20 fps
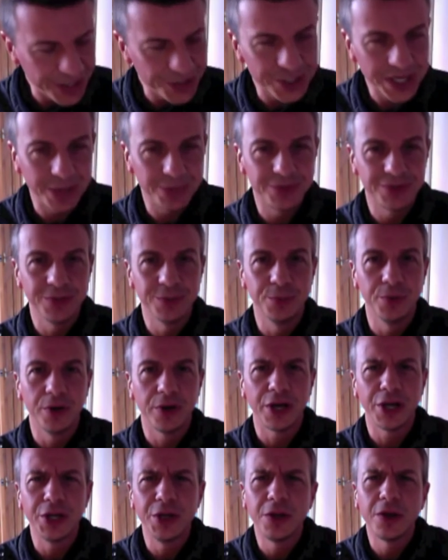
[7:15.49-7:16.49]
a chapter of the
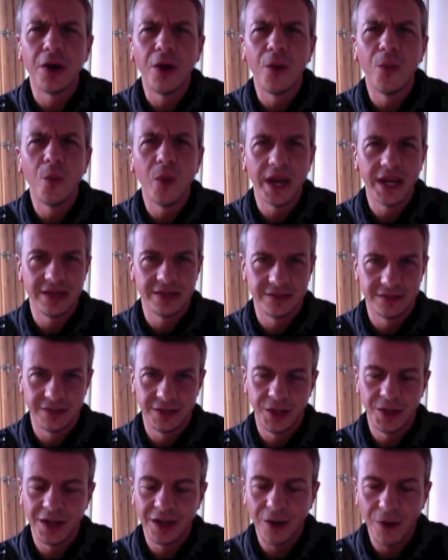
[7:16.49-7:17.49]
book and you can't wait
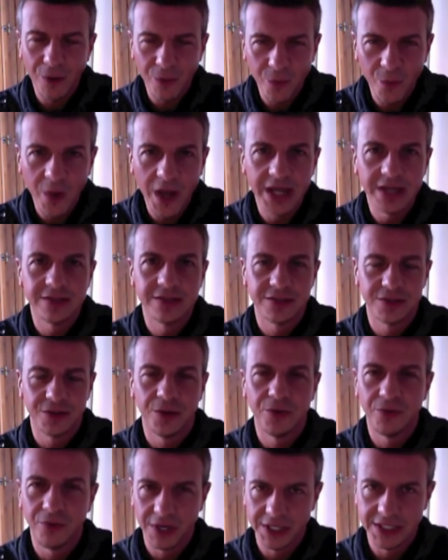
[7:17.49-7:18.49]
to
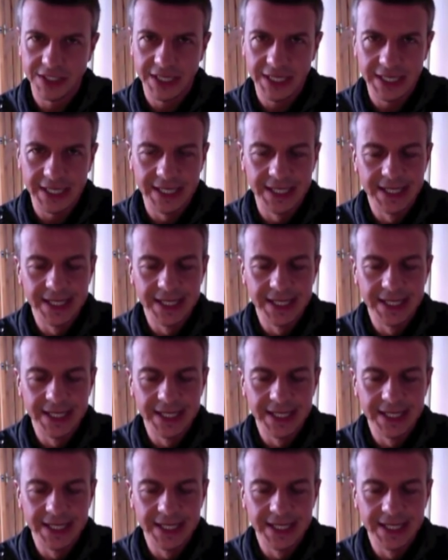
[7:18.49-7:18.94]
start writing.